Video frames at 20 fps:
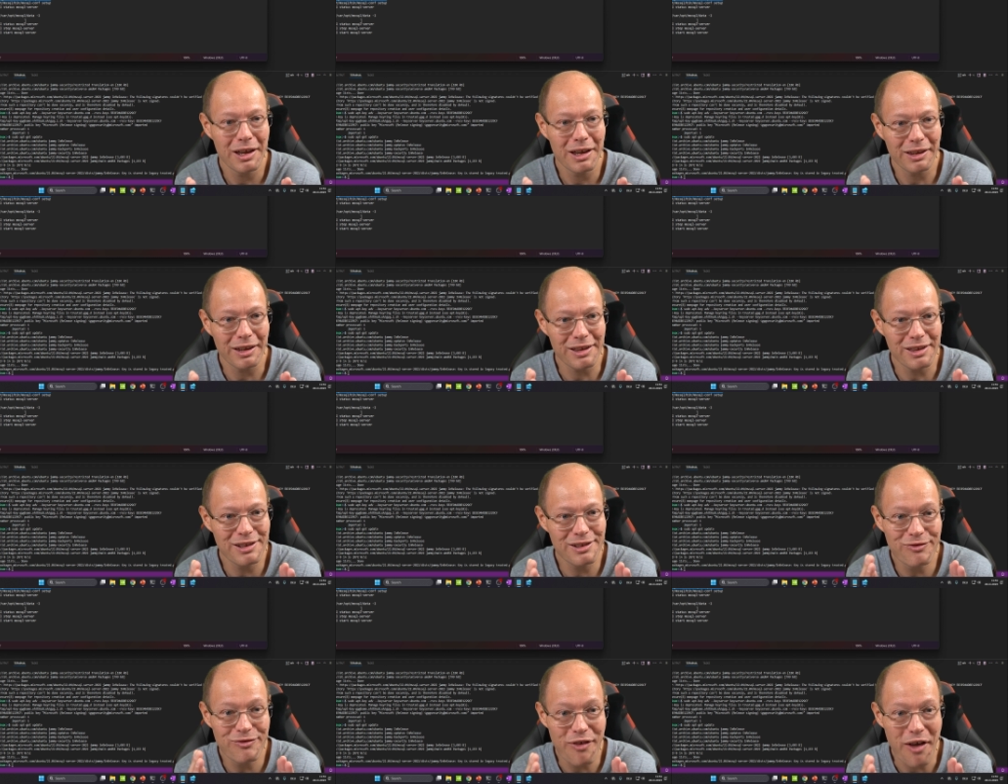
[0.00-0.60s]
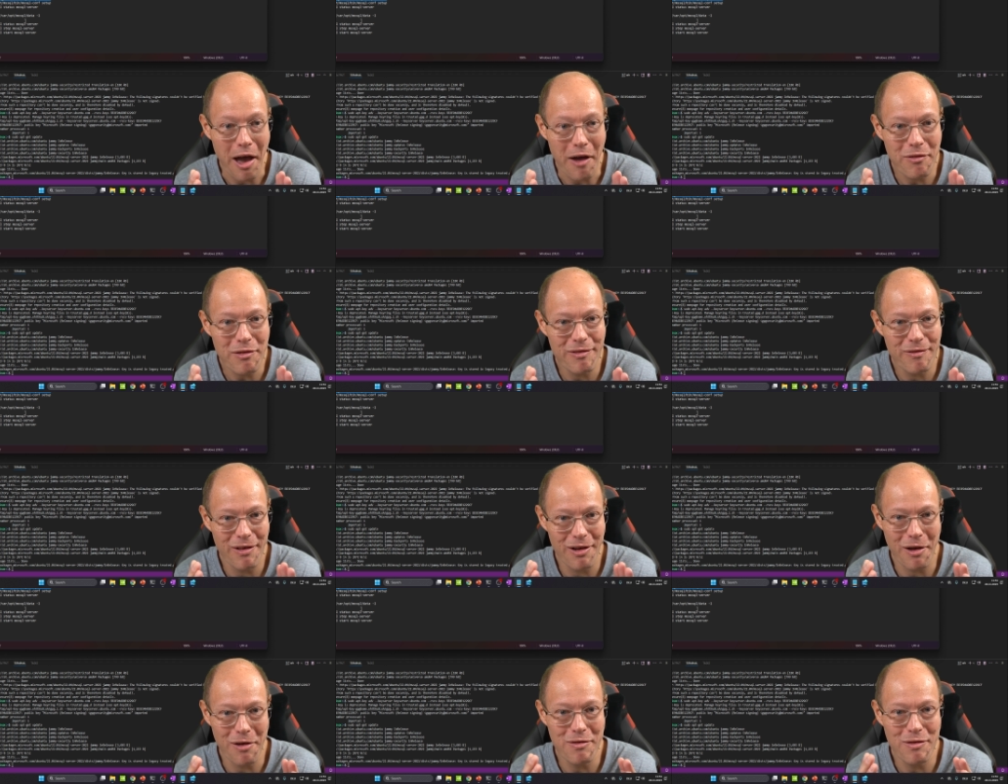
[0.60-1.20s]
That's very,
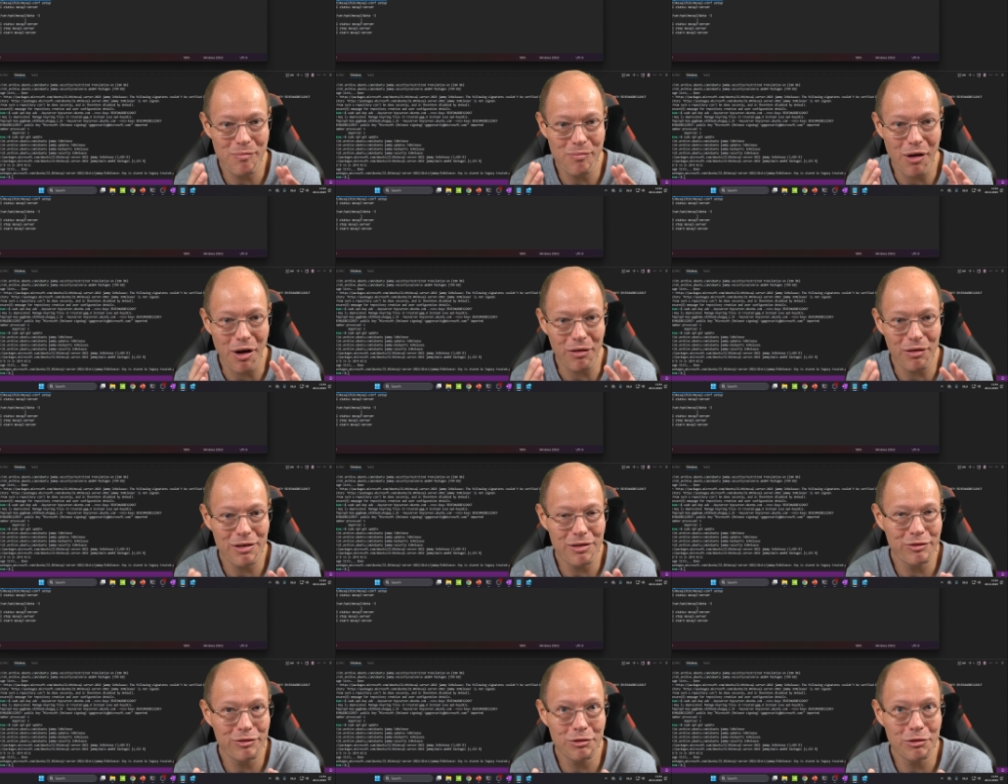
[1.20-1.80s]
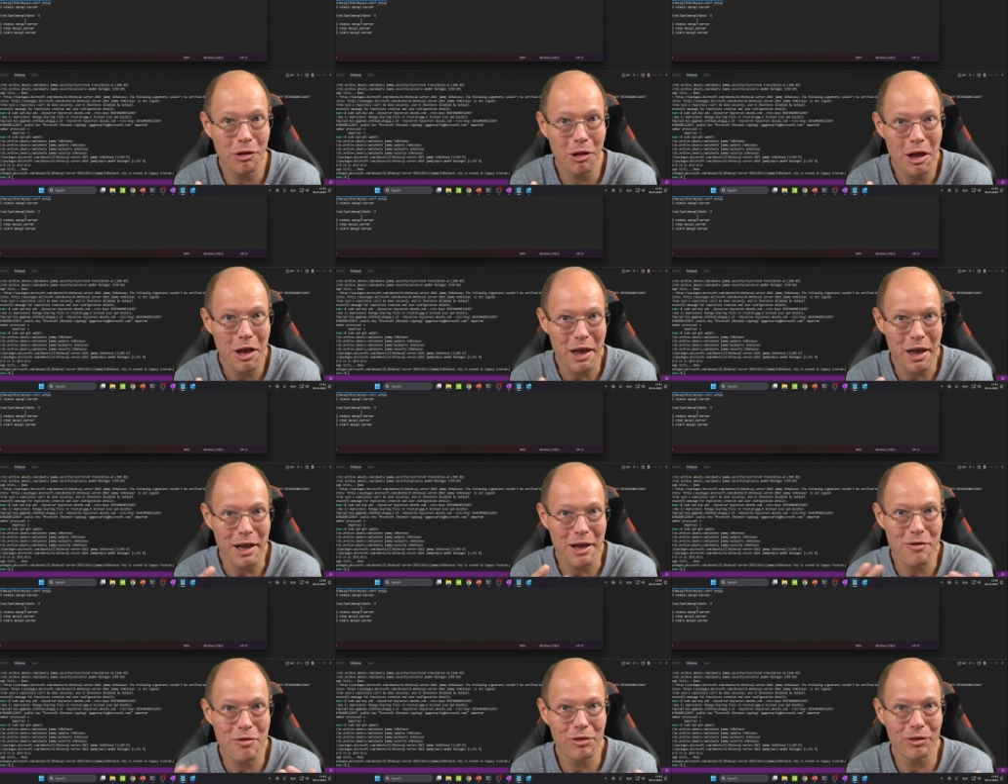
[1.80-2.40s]
very powerful
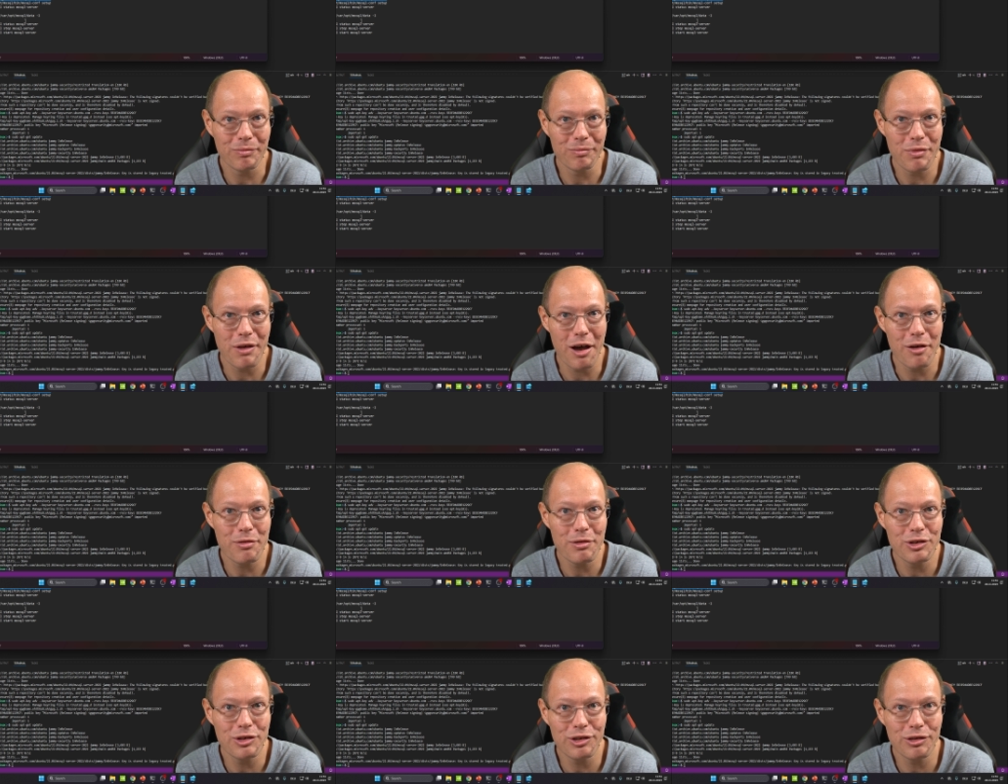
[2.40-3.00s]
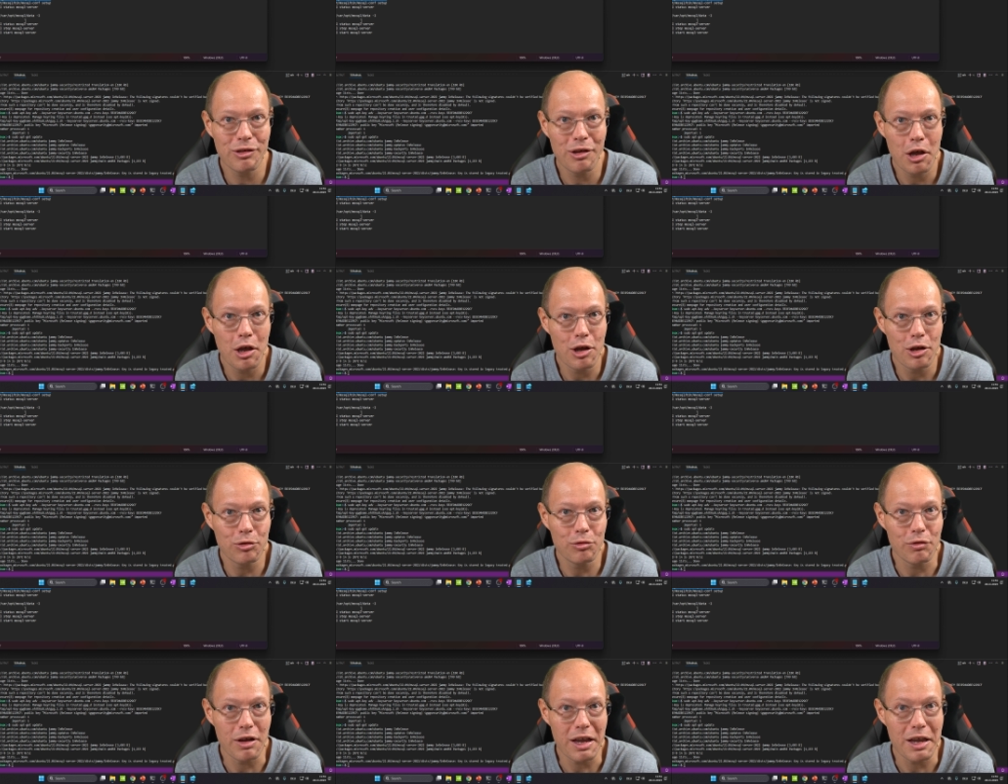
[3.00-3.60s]
in comparison
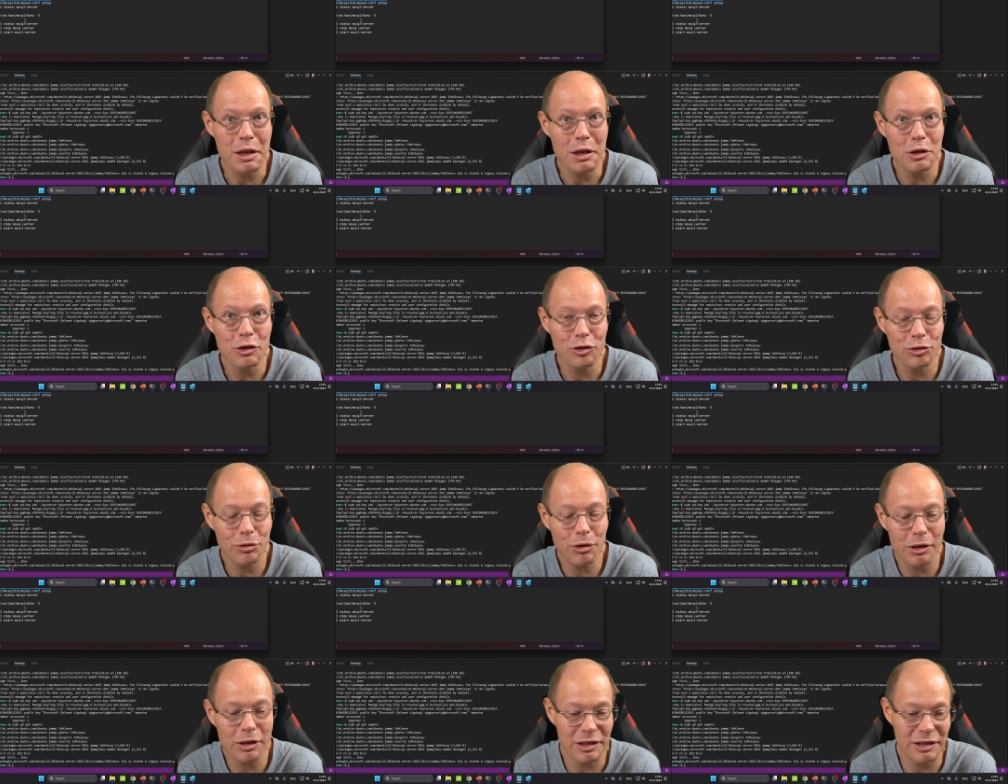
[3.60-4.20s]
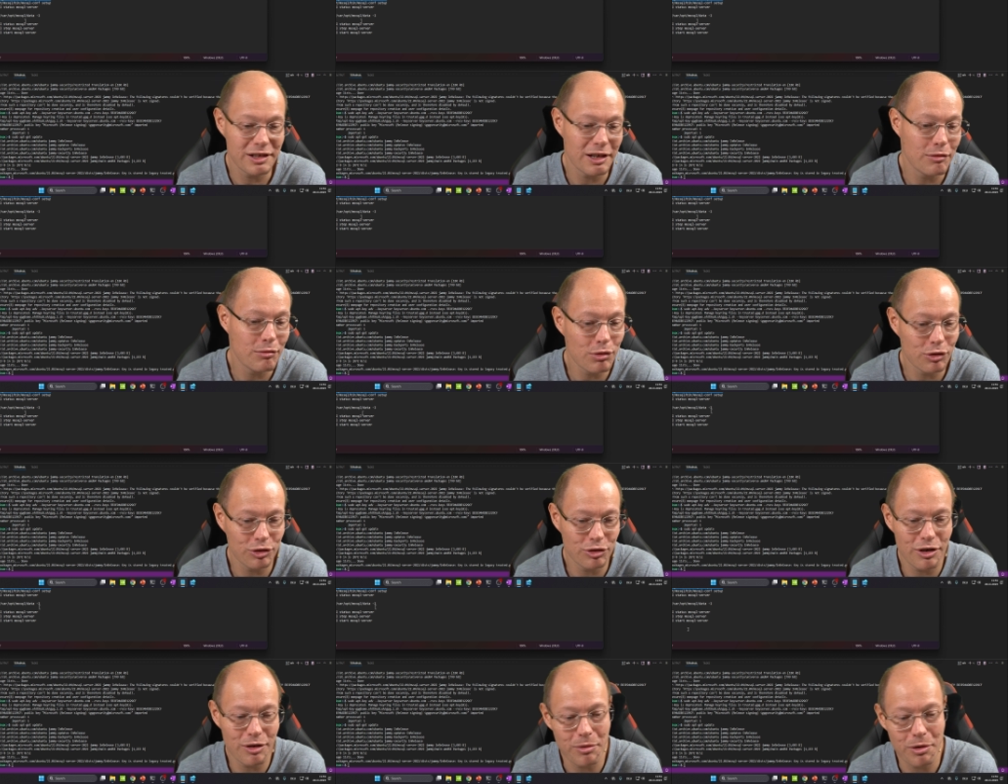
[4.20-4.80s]
to install SQL
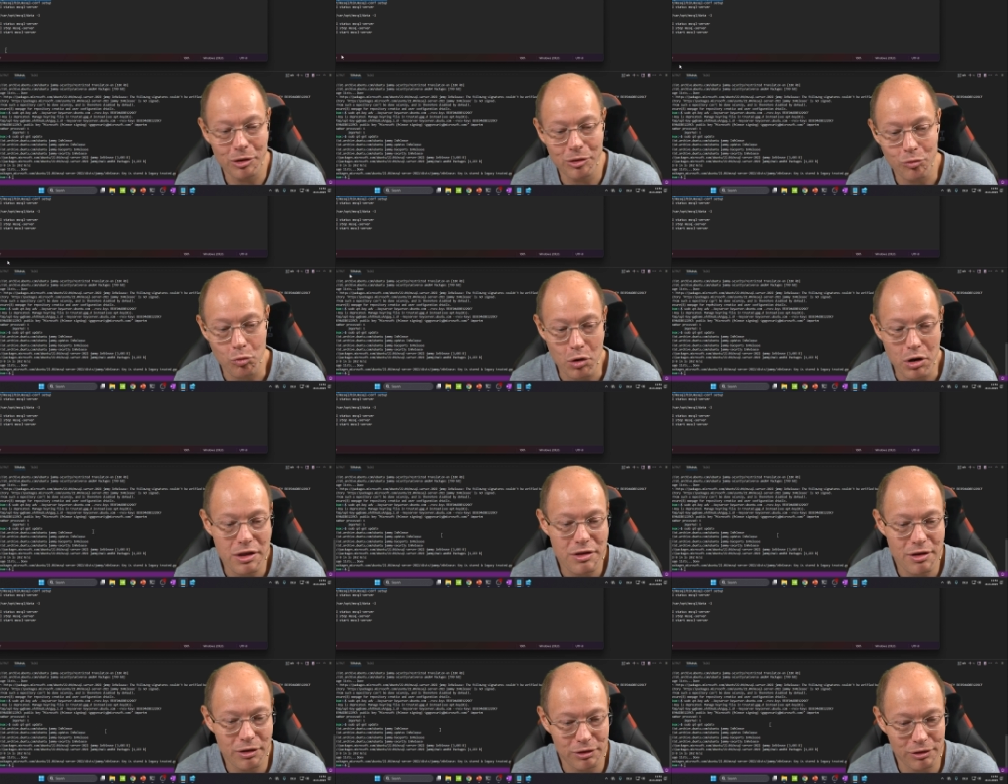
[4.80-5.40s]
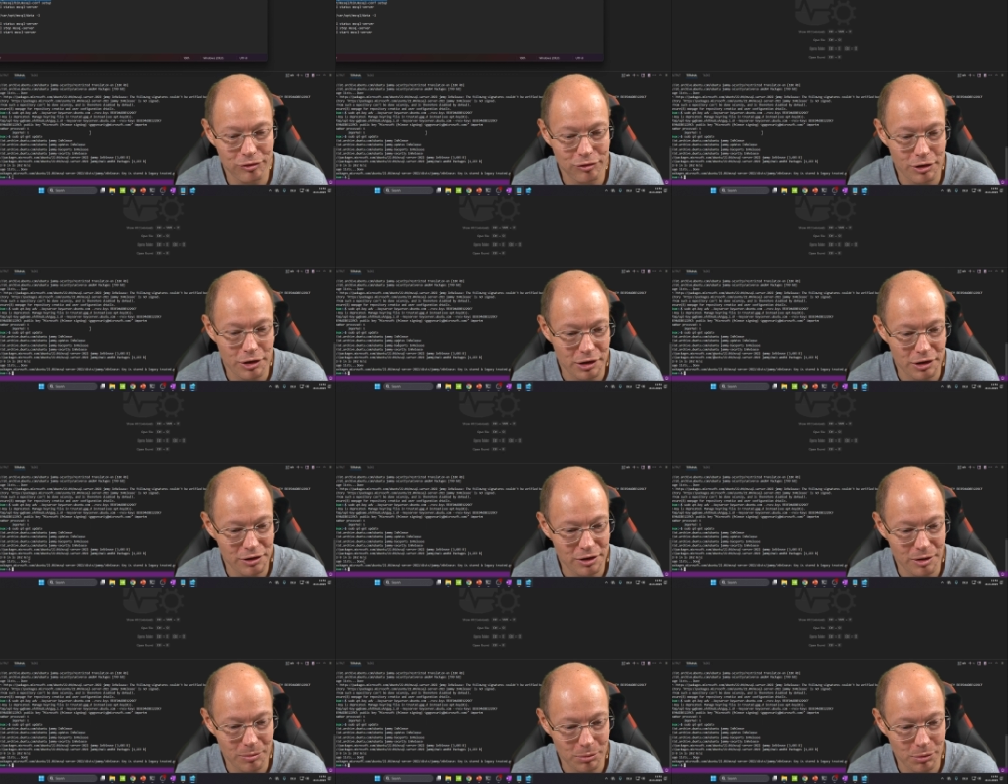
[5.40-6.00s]
Server on Windows, for
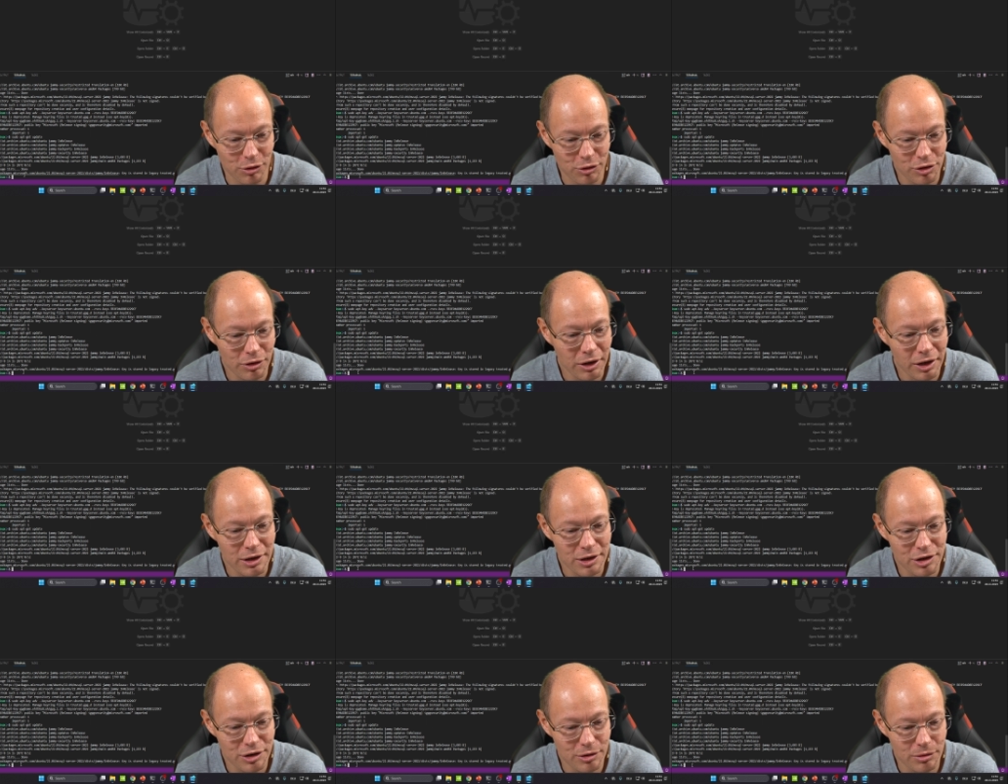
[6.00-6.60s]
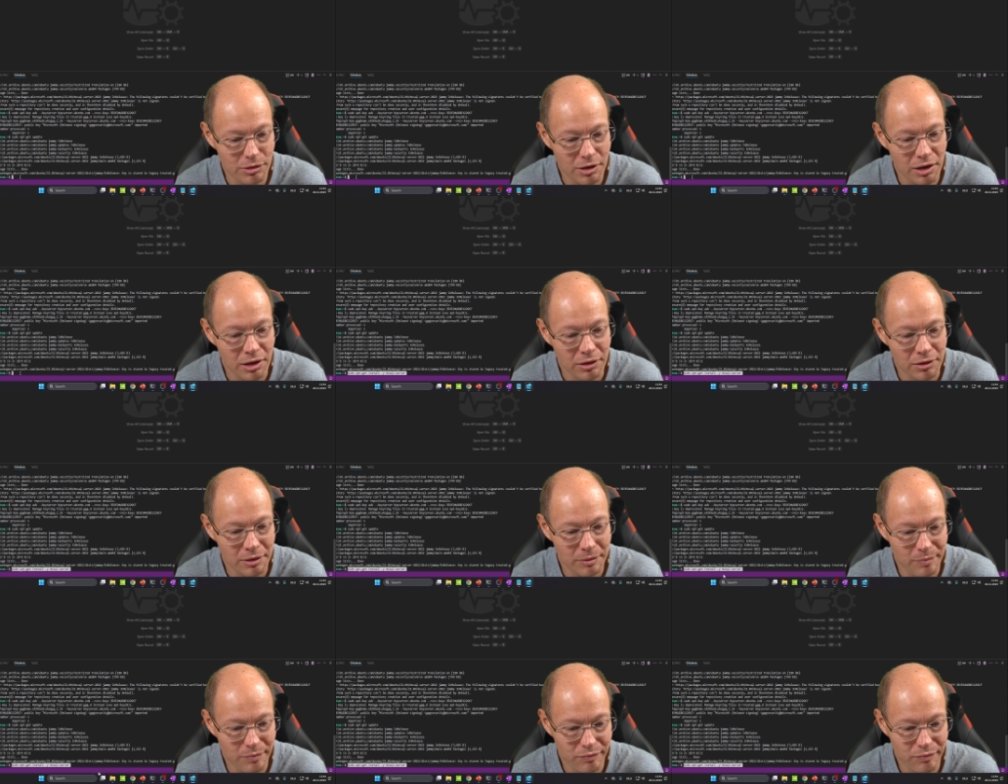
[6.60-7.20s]
example. So let's do that.